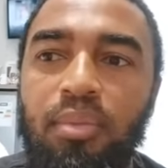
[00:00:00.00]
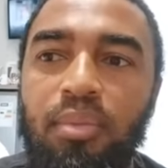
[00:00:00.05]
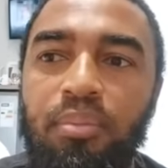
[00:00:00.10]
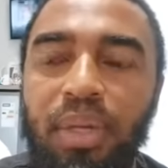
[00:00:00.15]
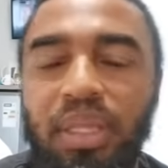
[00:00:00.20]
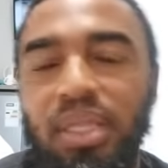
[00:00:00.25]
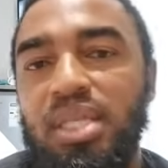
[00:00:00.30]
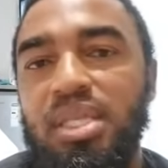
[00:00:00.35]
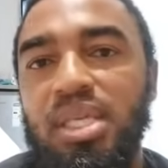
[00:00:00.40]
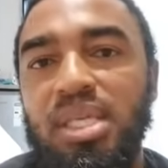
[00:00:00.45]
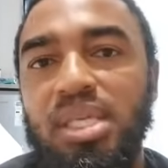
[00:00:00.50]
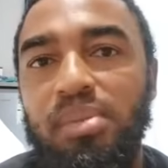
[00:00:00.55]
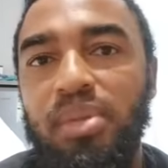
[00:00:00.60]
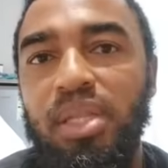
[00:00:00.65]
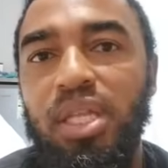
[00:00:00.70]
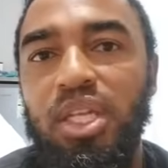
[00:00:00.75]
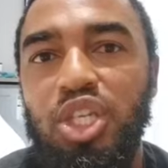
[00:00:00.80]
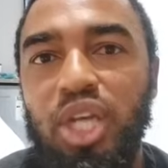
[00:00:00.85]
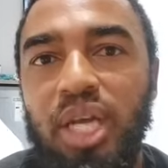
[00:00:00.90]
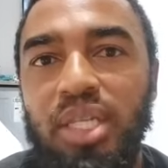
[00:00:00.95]
But these are some
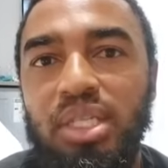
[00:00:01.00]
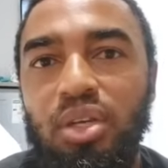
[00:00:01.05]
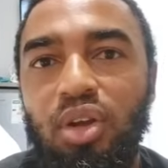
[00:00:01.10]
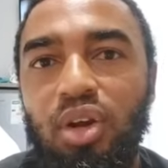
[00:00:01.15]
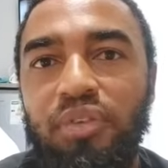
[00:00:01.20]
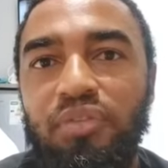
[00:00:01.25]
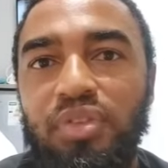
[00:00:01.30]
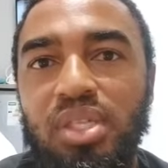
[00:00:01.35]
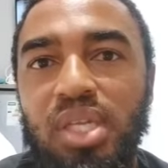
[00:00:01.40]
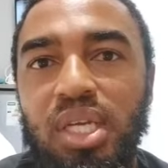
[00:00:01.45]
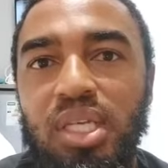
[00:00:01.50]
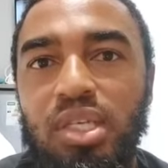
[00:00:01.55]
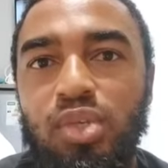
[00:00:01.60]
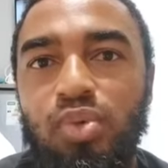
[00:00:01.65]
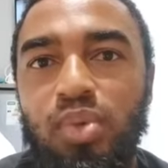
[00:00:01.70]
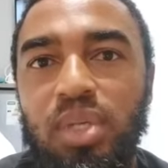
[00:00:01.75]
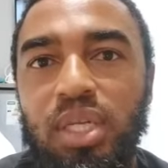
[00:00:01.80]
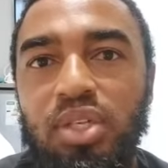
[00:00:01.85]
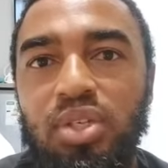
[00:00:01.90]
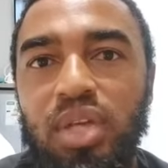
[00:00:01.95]
of the chats and
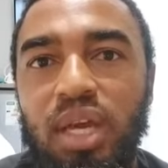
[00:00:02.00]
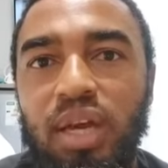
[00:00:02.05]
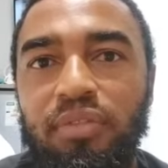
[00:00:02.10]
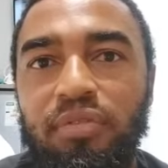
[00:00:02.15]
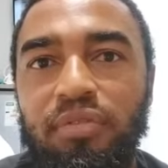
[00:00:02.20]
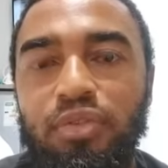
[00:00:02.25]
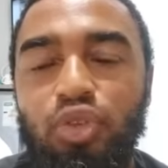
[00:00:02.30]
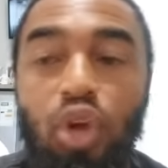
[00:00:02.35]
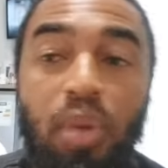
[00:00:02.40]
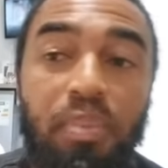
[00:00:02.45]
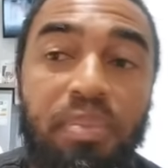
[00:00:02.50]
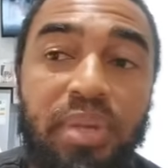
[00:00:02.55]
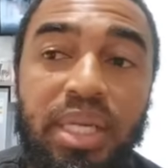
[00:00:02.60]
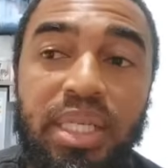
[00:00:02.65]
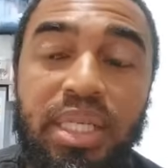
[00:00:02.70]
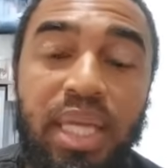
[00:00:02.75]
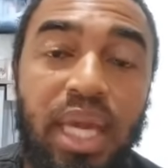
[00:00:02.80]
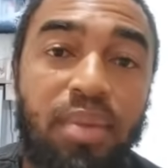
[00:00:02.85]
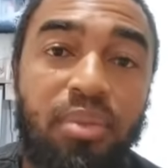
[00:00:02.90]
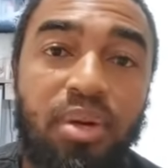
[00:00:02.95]
conversations we need to have. Drop me a
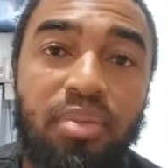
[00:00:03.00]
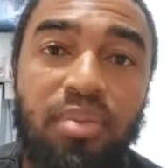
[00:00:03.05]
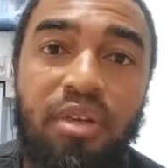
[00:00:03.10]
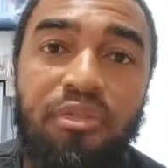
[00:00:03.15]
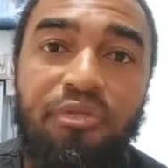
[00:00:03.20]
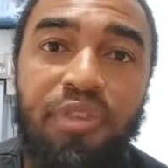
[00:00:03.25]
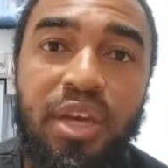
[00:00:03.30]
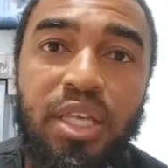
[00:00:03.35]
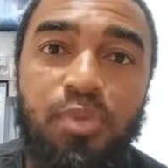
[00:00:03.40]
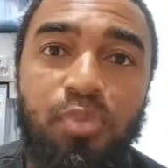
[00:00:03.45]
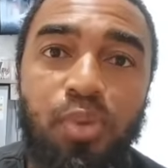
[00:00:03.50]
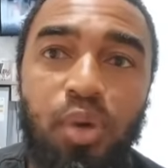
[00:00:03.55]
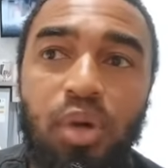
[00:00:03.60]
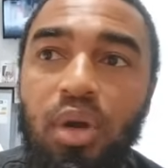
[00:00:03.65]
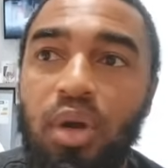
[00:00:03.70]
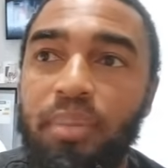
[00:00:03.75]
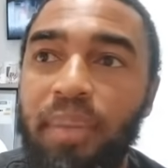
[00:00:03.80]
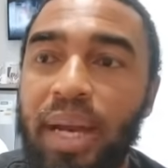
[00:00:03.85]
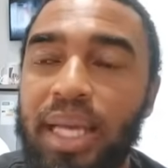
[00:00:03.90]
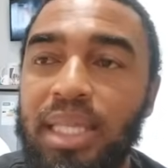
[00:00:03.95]
DM on my Facebook,
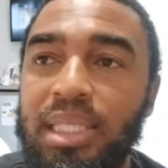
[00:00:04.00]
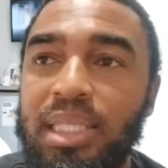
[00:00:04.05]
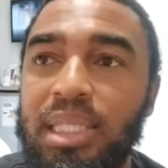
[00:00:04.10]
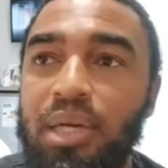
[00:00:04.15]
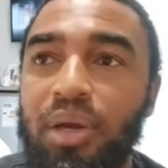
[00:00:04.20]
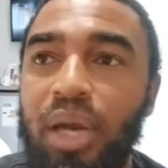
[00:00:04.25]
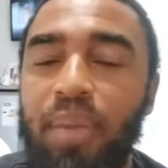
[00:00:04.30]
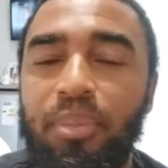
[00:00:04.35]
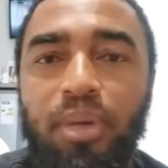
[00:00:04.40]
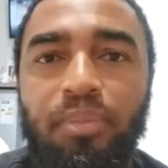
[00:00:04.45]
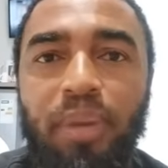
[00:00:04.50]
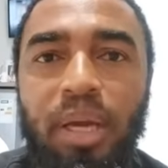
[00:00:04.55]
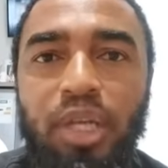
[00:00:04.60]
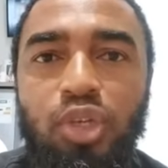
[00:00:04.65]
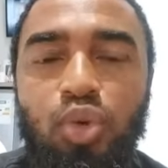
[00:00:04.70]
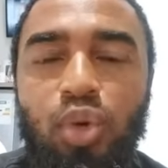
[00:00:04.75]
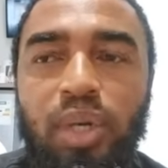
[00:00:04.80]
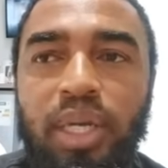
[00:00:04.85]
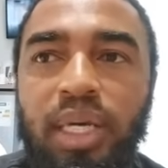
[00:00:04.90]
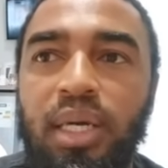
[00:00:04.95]
on my Instagram, on my
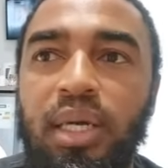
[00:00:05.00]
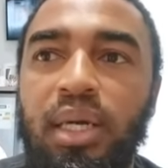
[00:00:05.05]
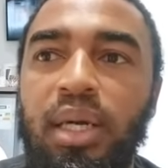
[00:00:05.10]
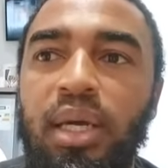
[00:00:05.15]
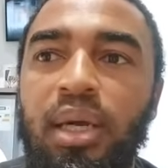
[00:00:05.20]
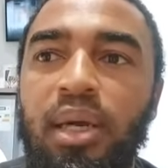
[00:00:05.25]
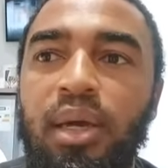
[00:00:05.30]
Twitter.